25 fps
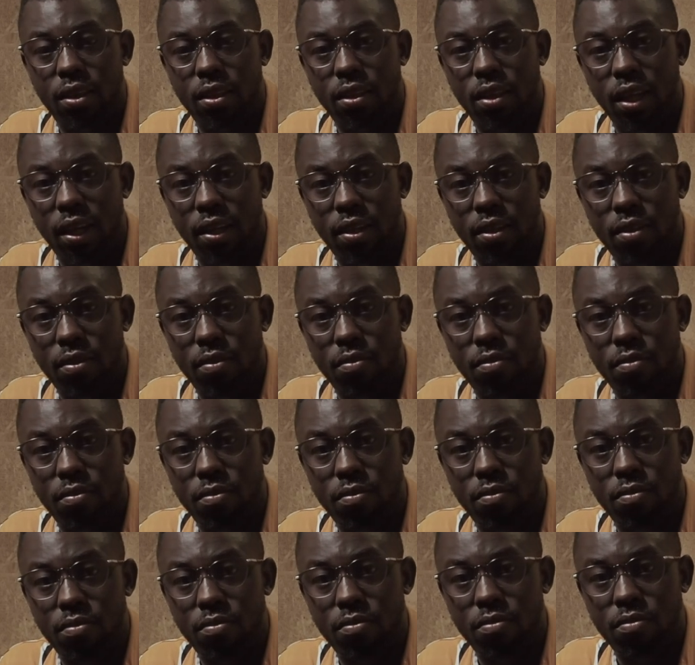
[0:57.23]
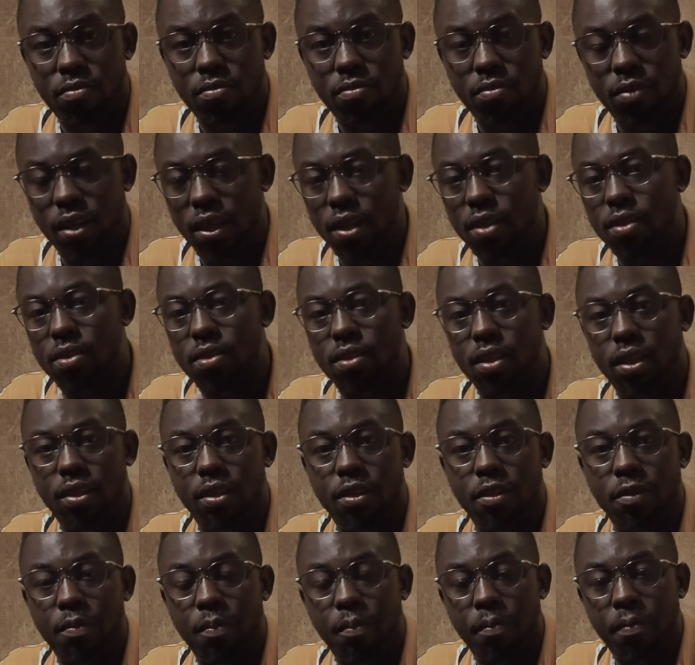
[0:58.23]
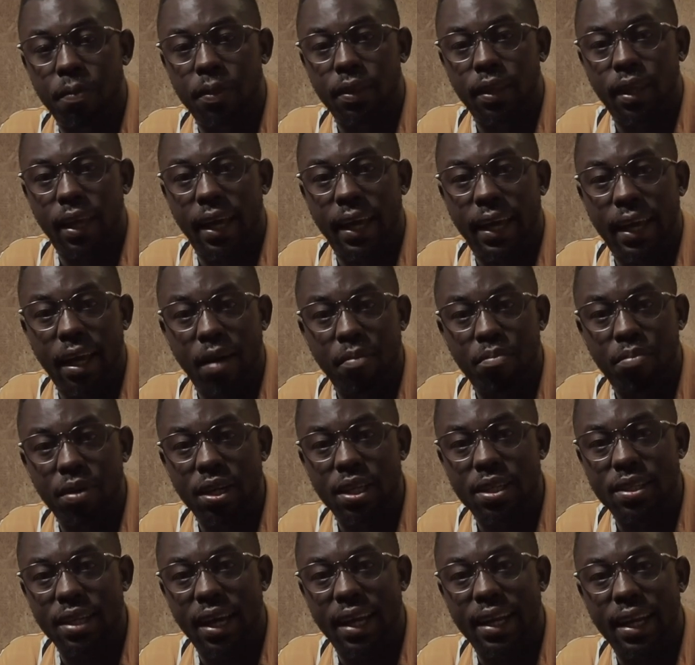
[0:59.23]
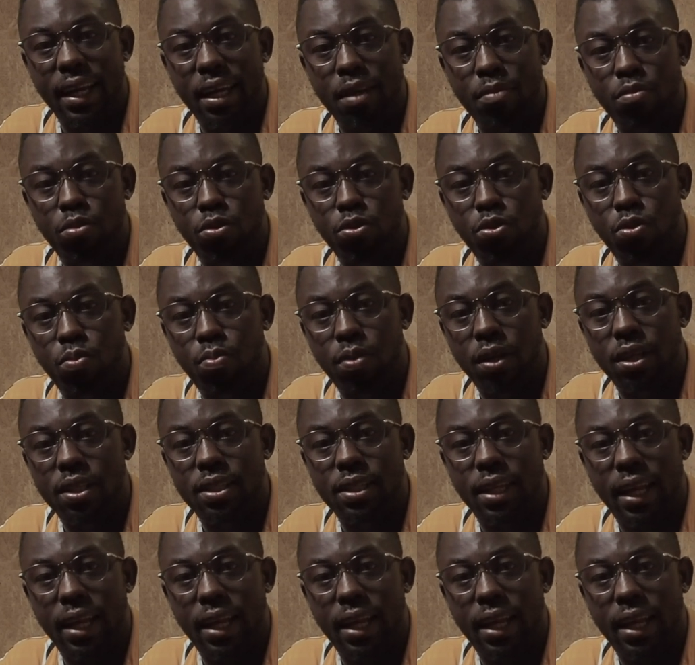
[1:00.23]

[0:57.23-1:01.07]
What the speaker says: that tells that a company is unable to pay its